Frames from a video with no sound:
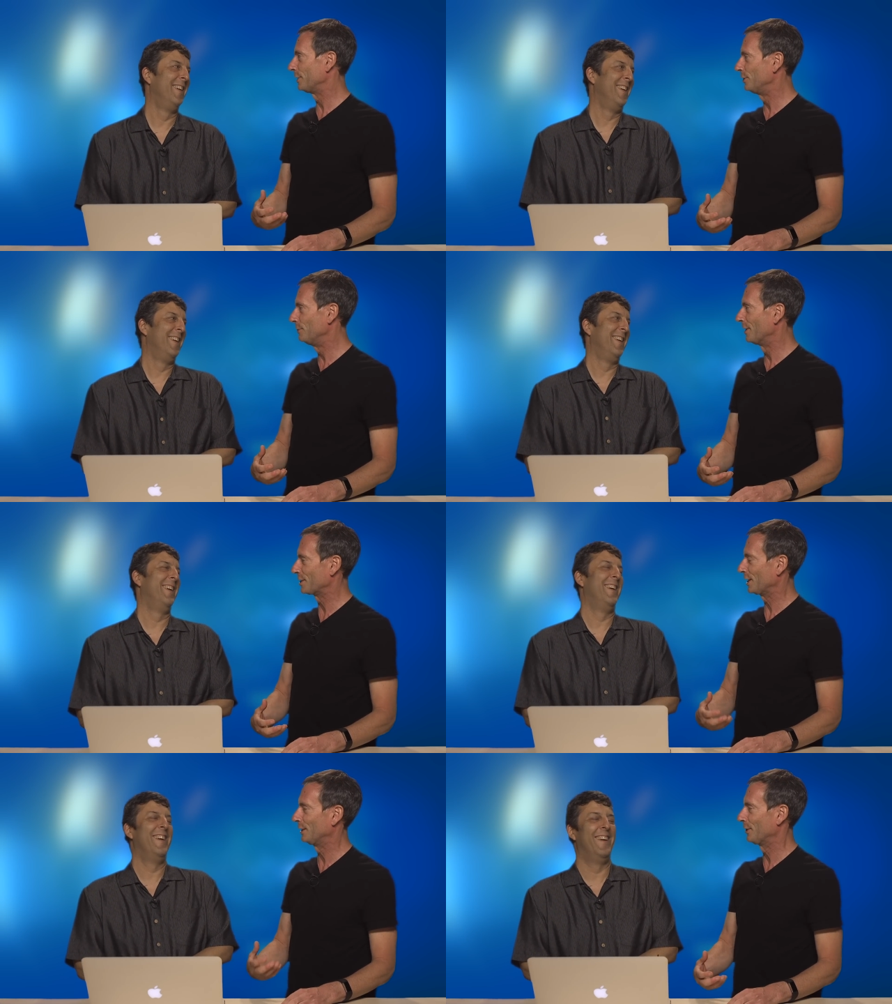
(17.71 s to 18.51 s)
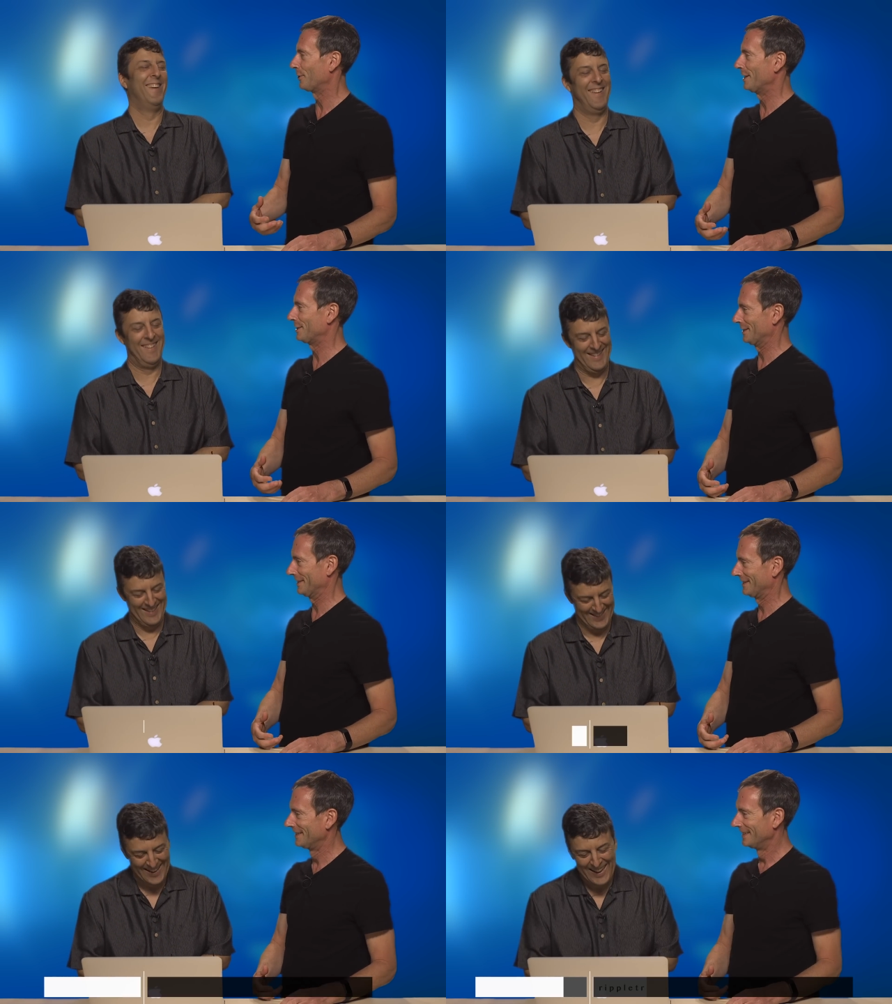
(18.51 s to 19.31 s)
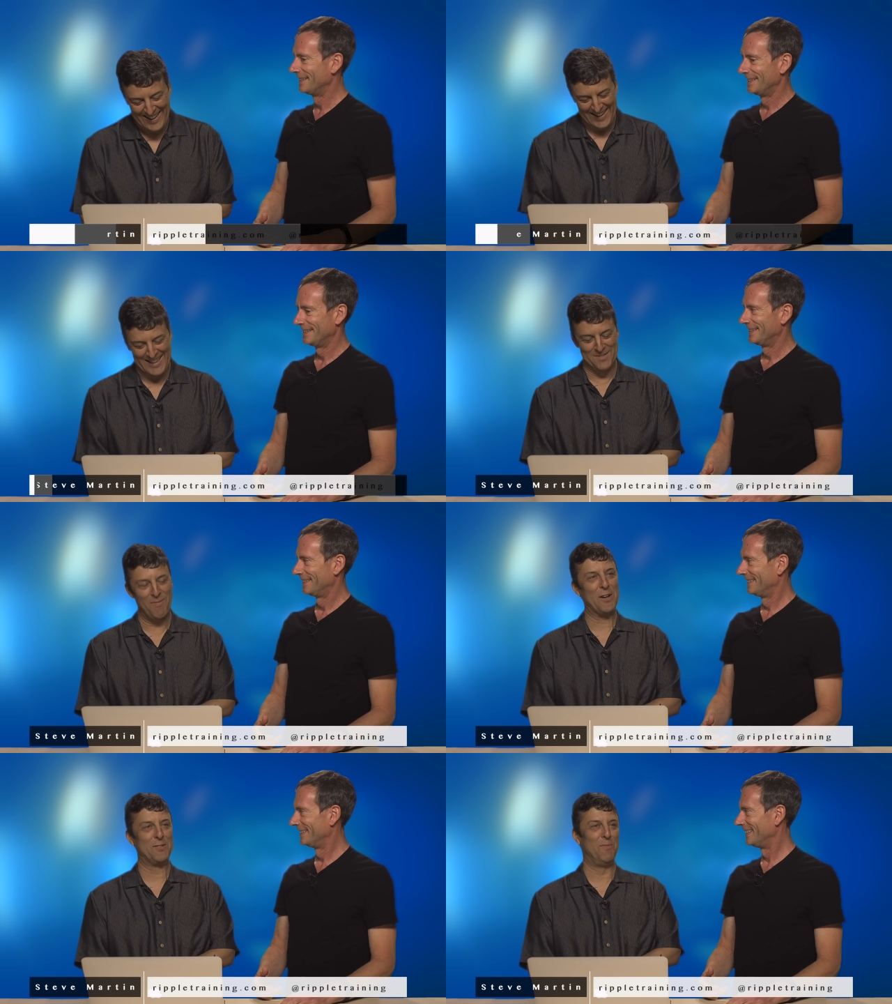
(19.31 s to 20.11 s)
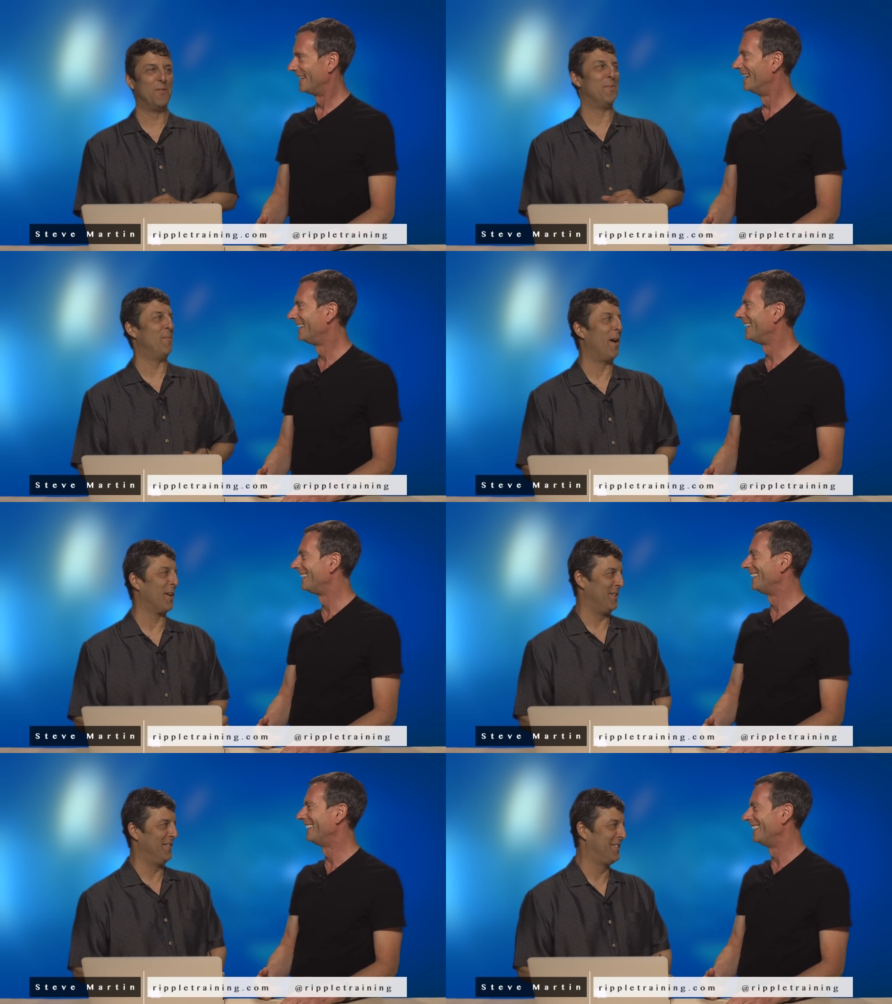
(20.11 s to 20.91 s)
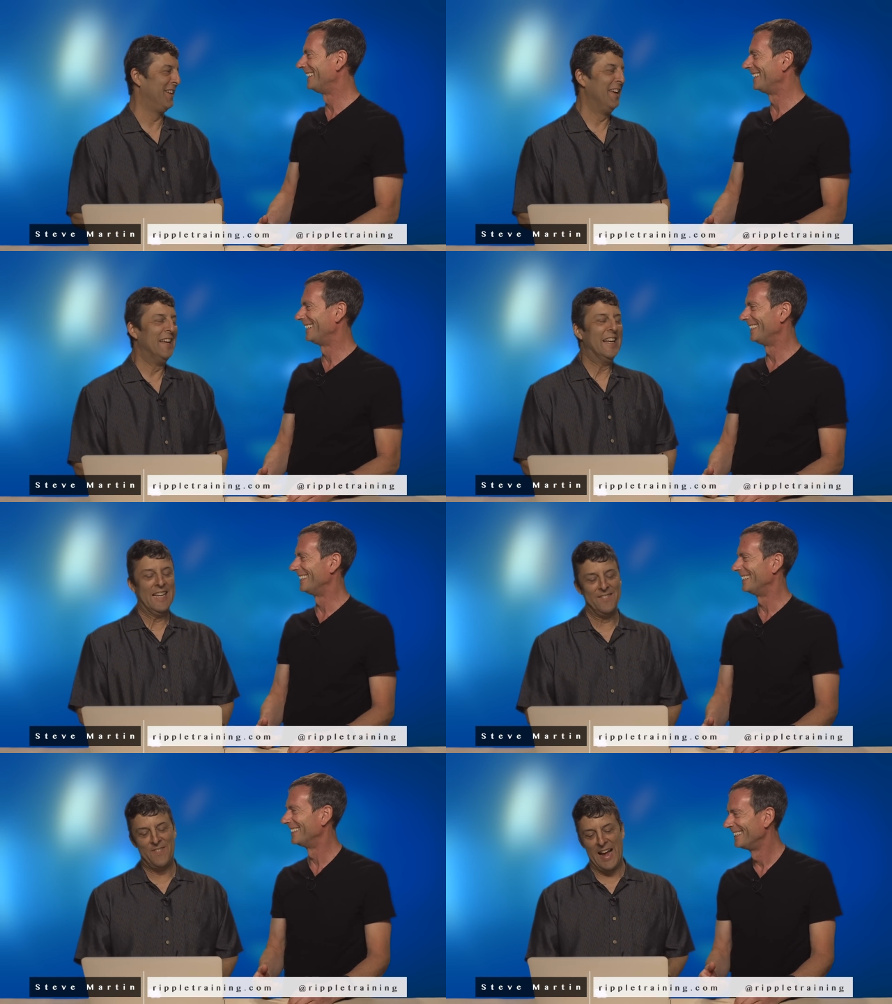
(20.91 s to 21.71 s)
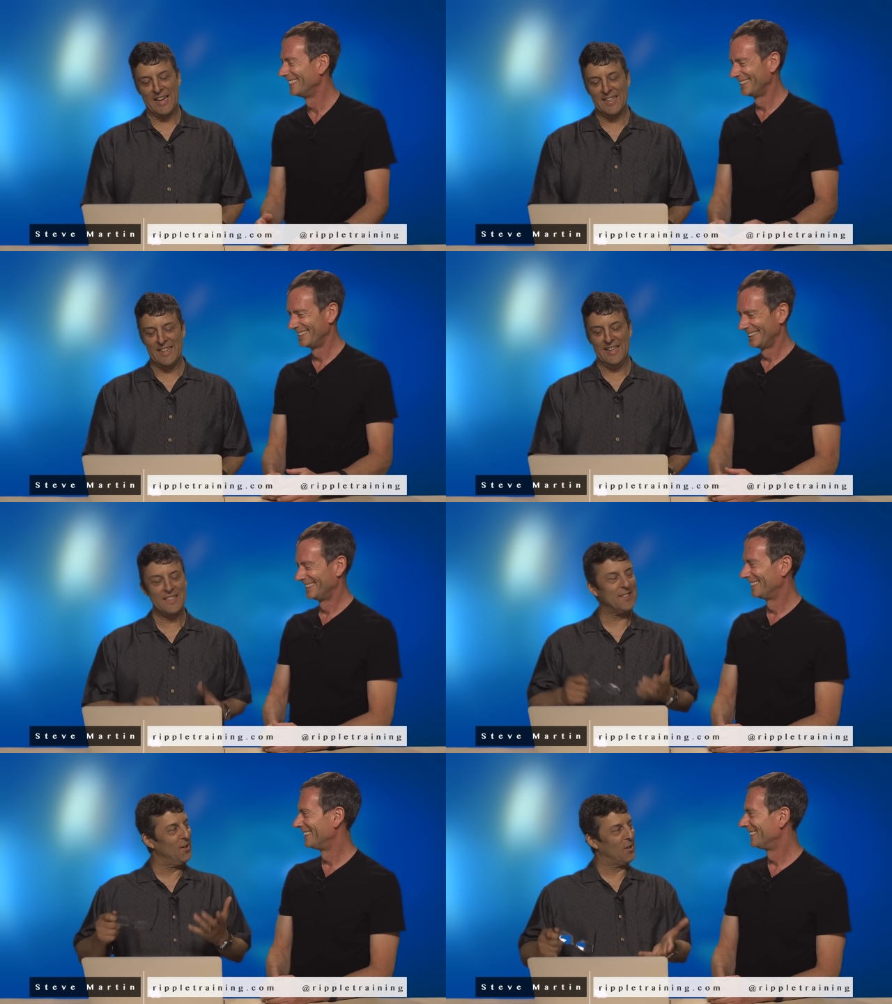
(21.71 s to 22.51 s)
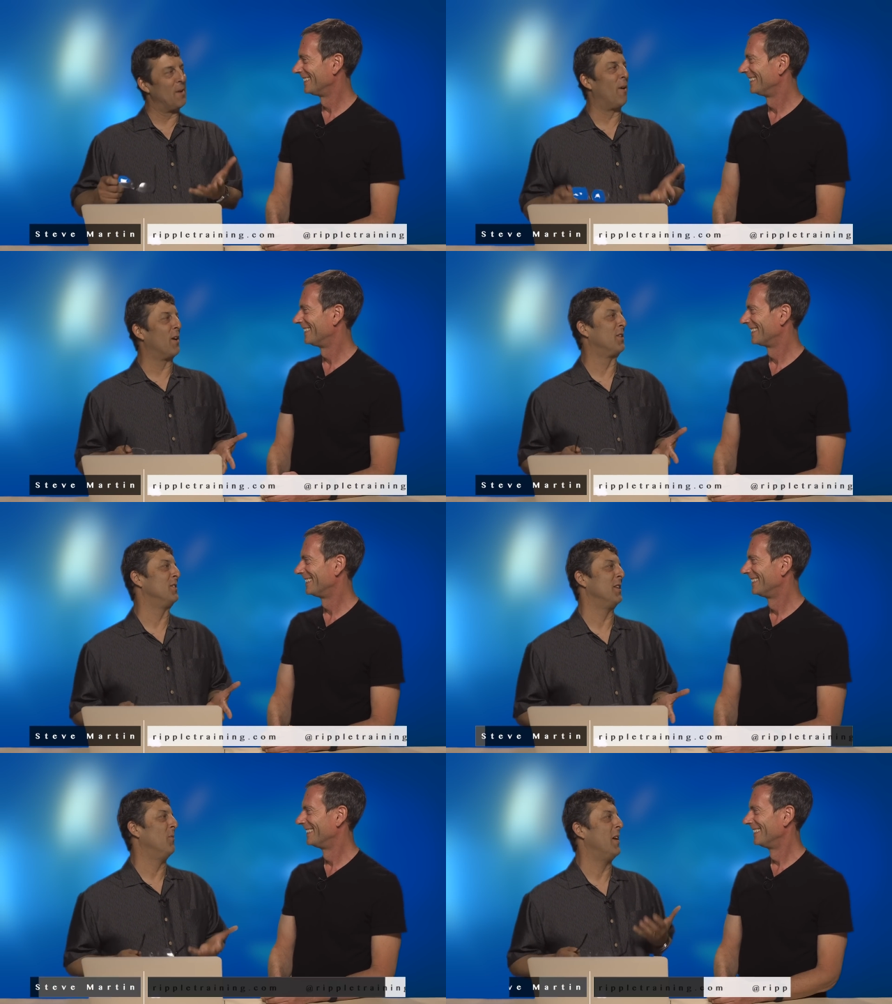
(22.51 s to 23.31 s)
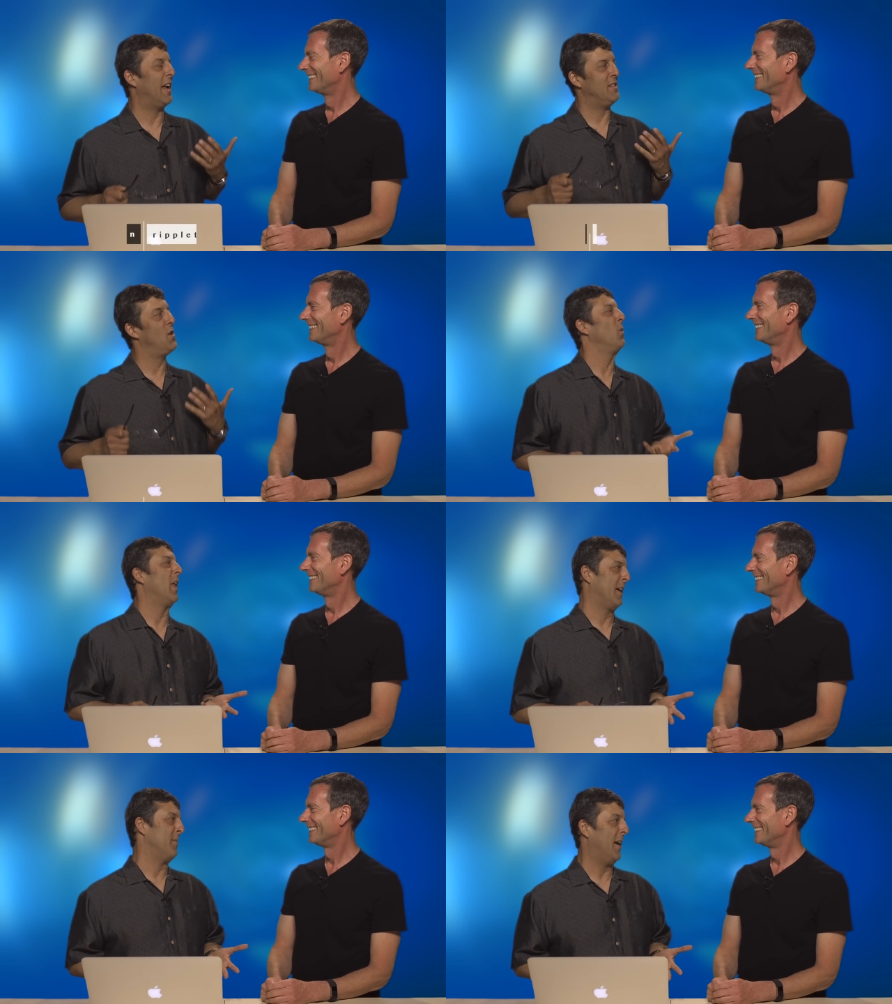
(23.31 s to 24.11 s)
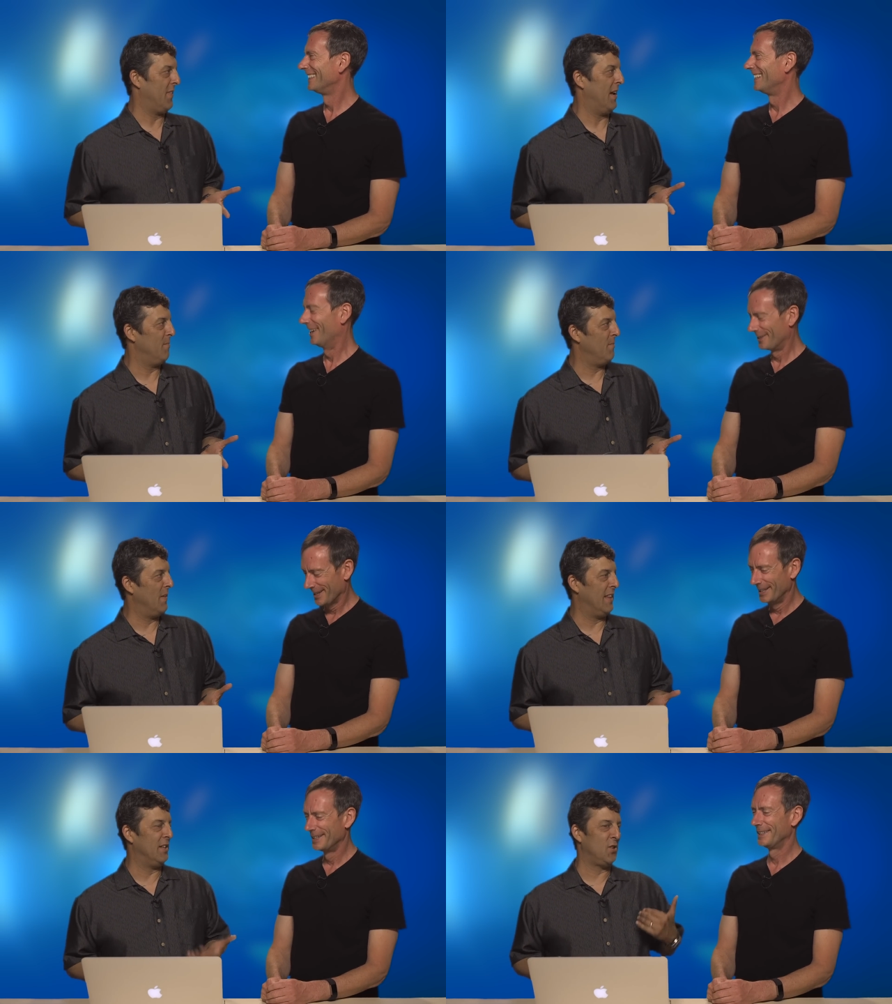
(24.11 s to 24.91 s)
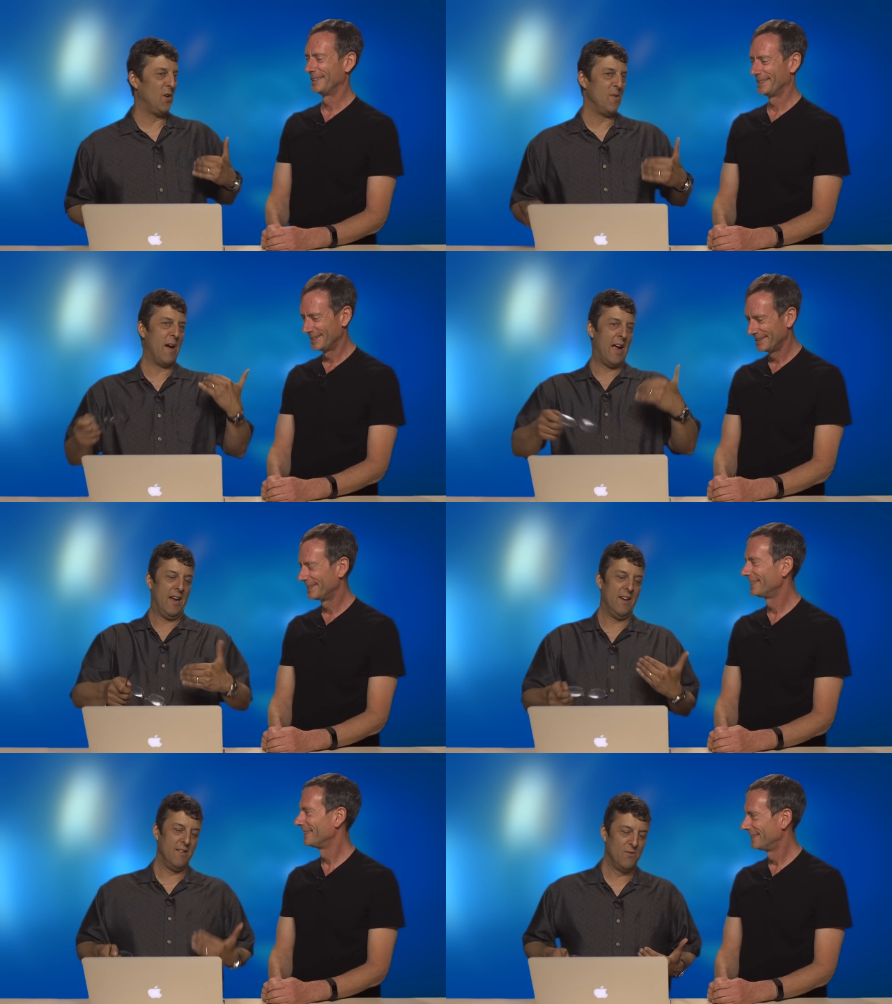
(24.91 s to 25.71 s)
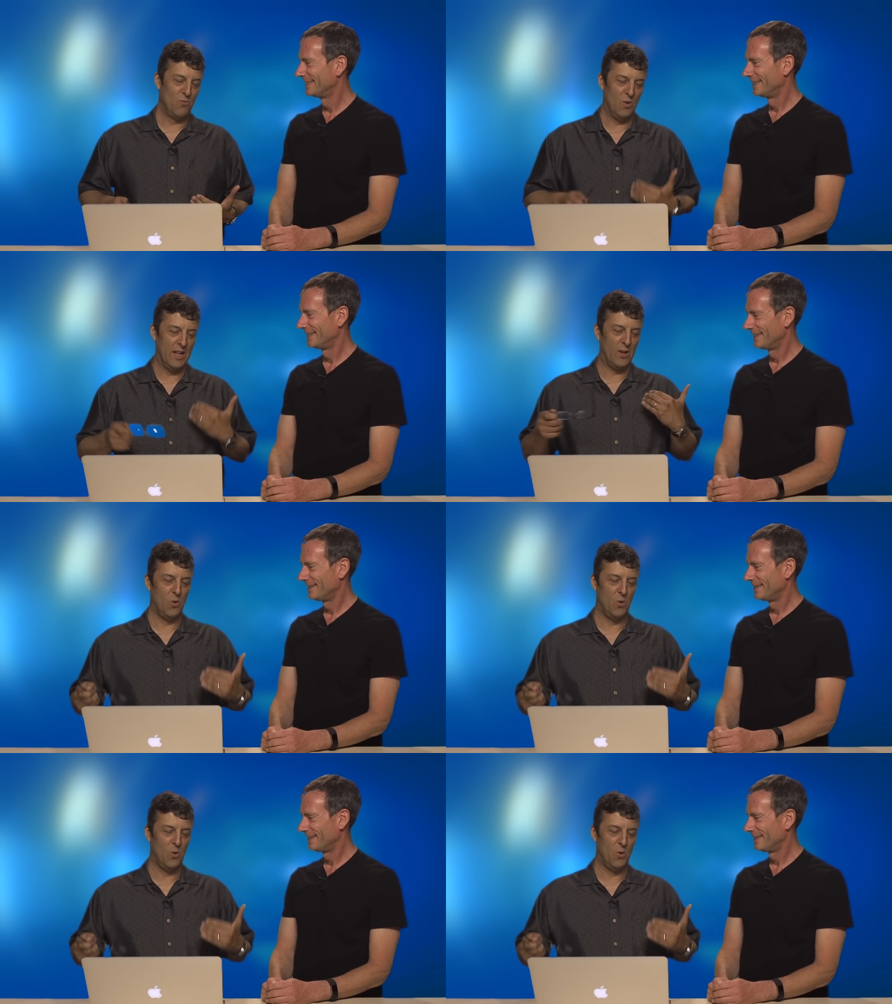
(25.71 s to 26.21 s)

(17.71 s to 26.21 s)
Speaker 1: bit too much alliteration. It is, Mark's movable
Speaker 2: markers. In fact, let's look at markers and what I don't like about them, and then show you my really